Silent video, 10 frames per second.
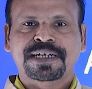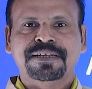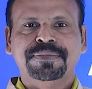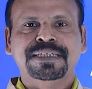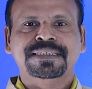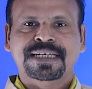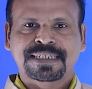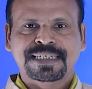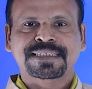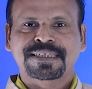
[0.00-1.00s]
Academy
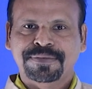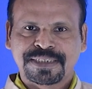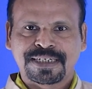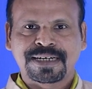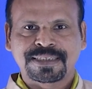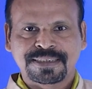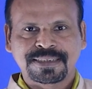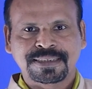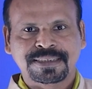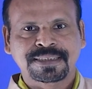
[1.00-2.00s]
ZAT examination
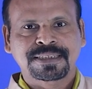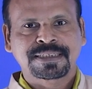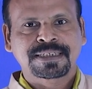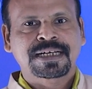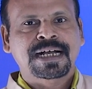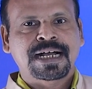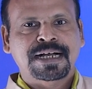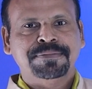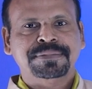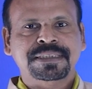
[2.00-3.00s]
classes.
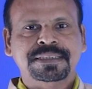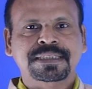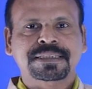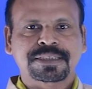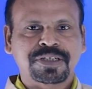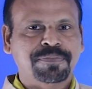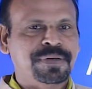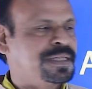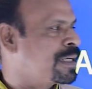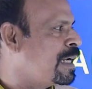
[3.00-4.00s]
I'm teaching the
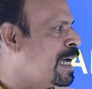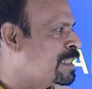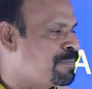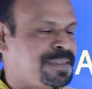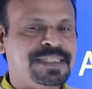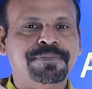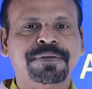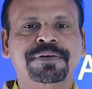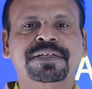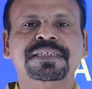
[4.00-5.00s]
topic arithmetic
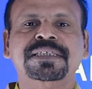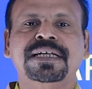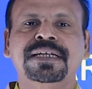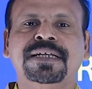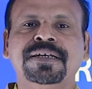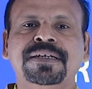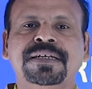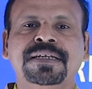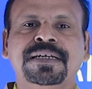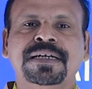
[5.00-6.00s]
progression,
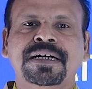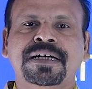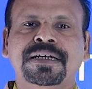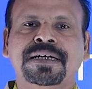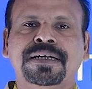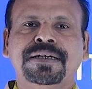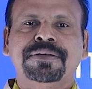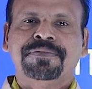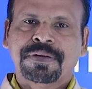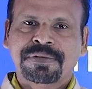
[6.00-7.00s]

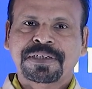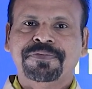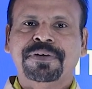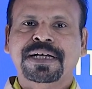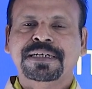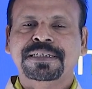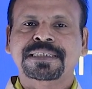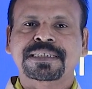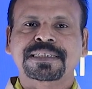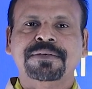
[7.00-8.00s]
and we will
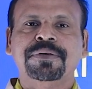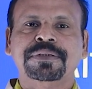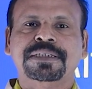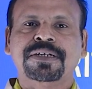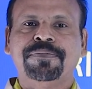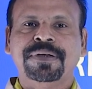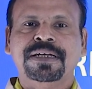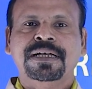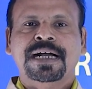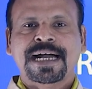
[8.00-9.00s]
discuss about the
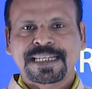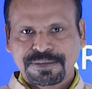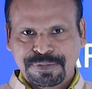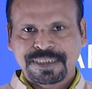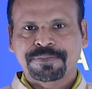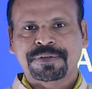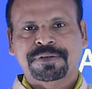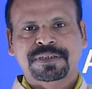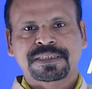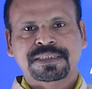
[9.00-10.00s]
topic arithmetic
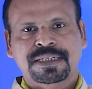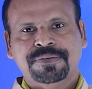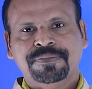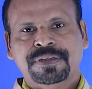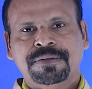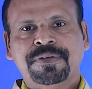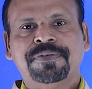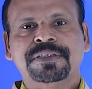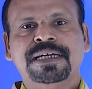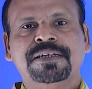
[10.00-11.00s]
progression.
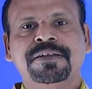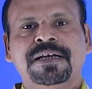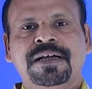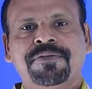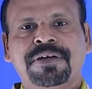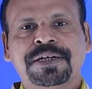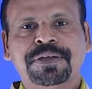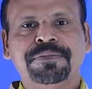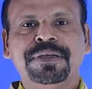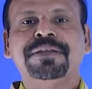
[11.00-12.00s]
Before that, what do
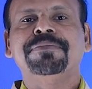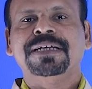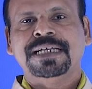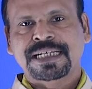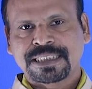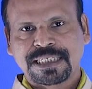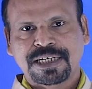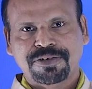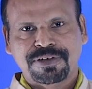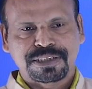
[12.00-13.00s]
you mean by a
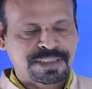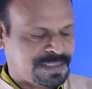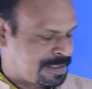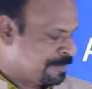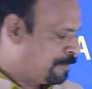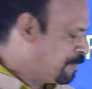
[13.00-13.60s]
sequence?